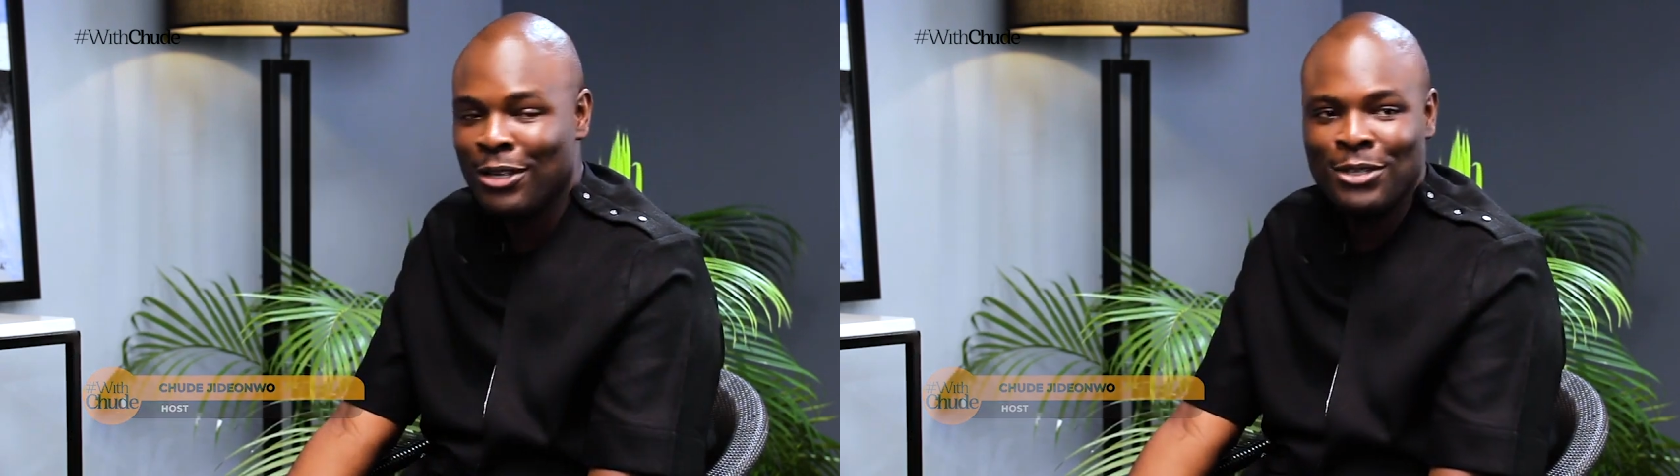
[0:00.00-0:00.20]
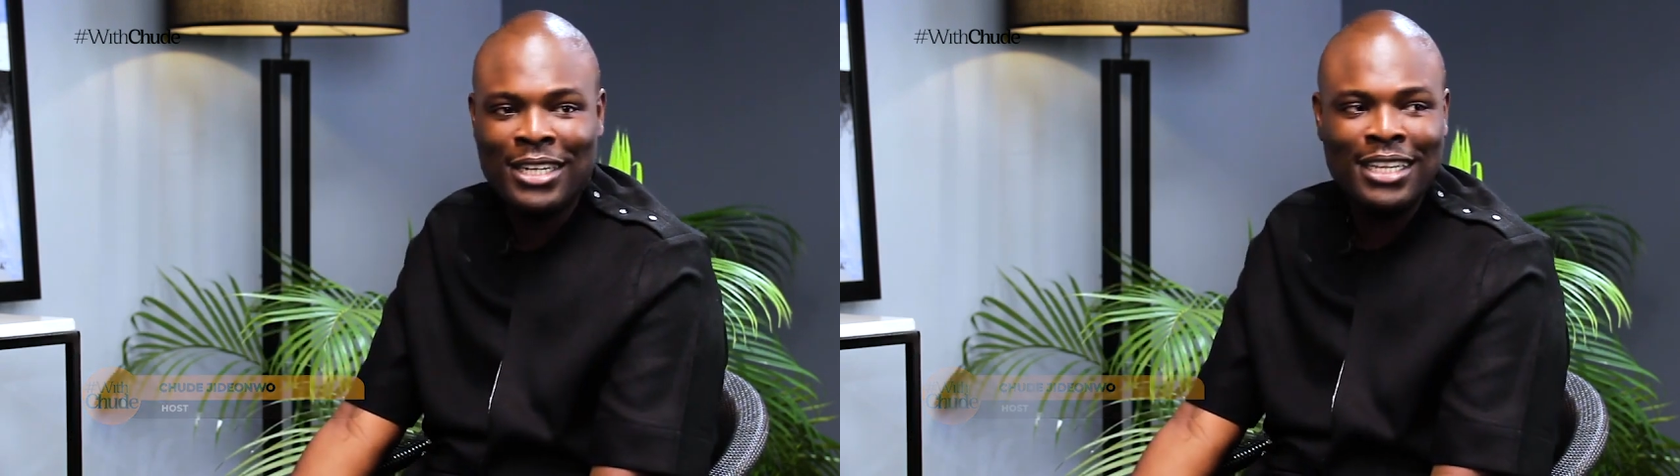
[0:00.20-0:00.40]

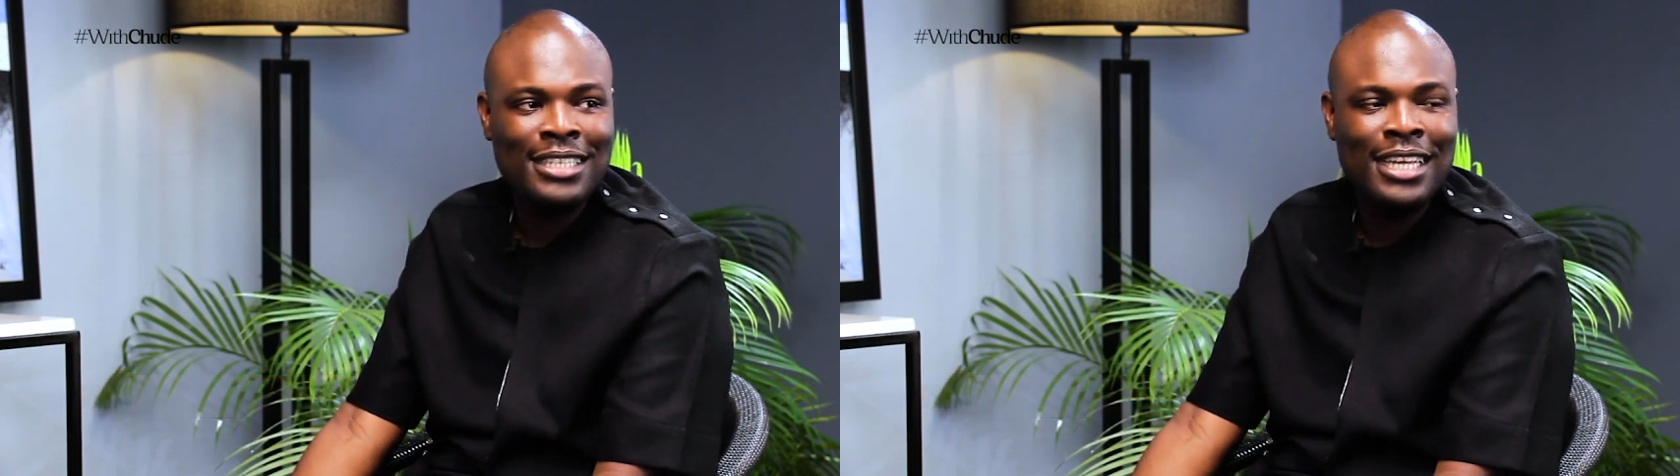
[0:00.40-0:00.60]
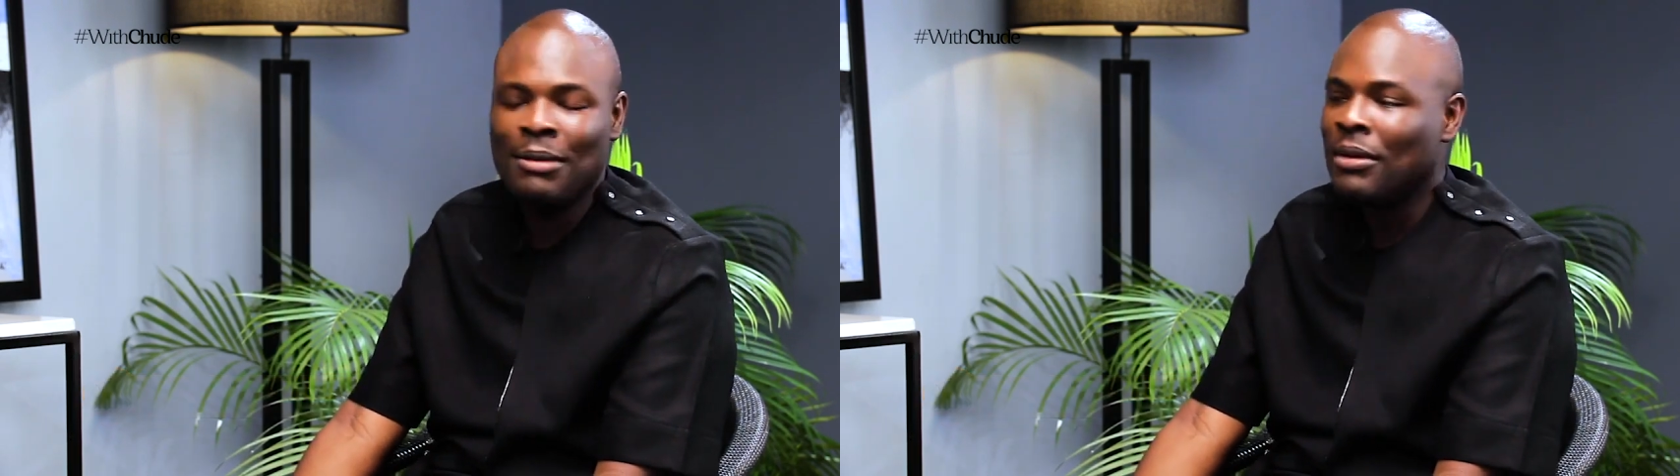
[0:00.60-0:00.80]
London at the
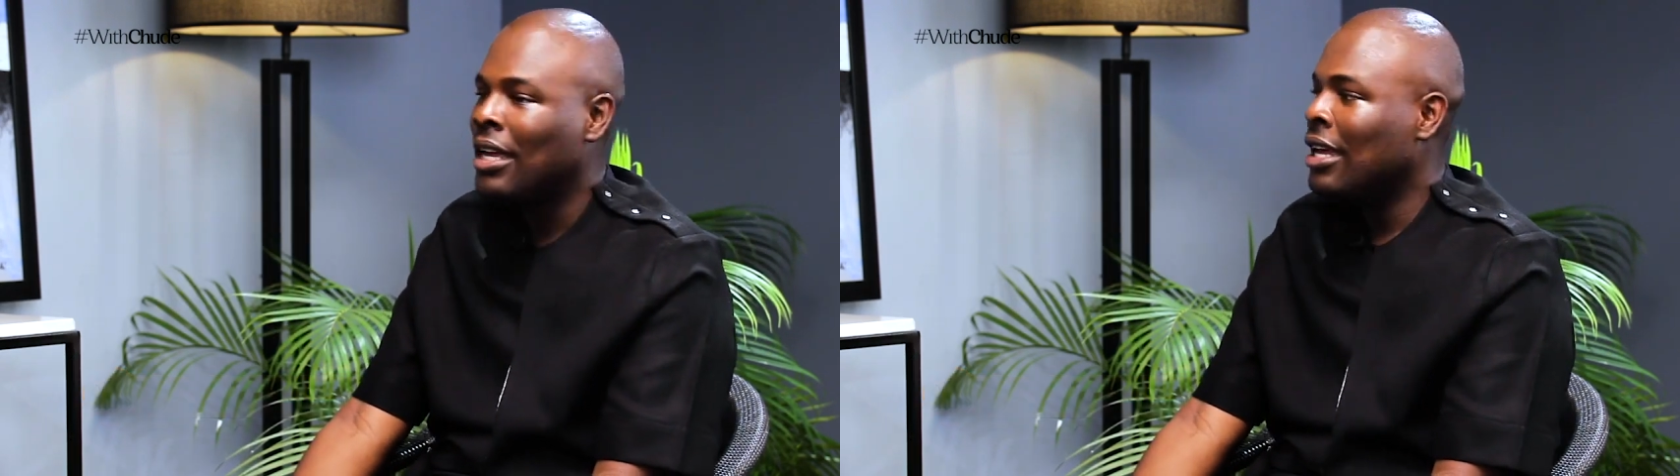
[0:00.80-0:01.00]
time.